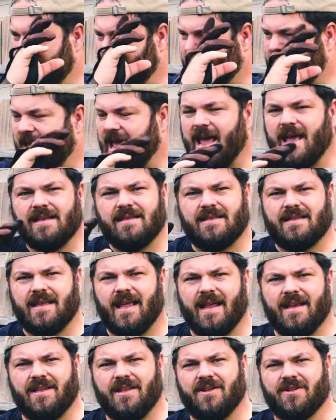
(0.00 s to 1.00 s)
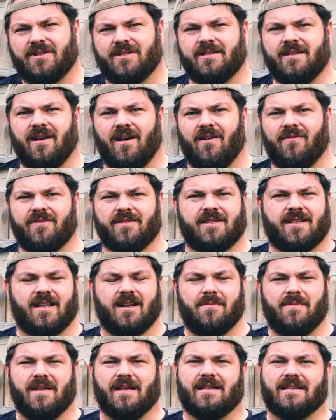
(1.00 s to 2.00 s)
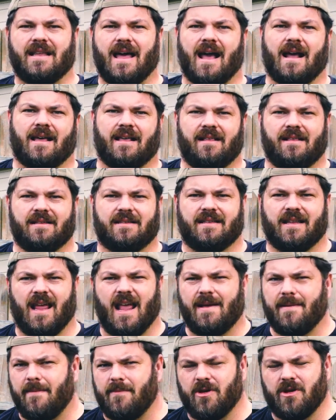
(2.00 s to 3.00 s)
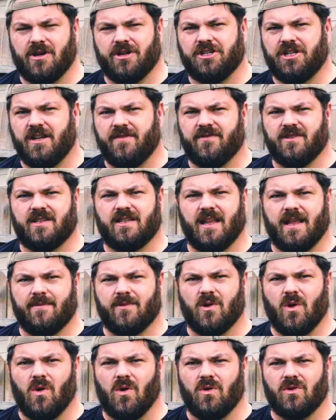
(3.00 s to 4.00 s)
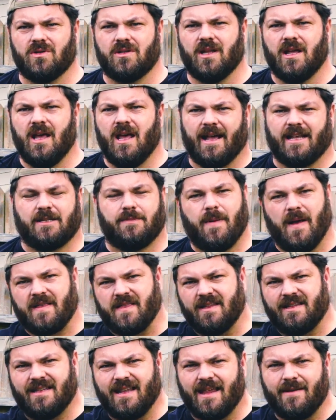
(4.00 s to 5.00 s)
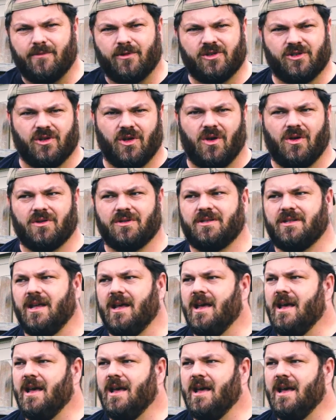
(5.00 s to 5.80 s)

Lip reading: You can't say to yourself, it's going to be exactly the same, I'm going to achieve the same goals, I expect the same results.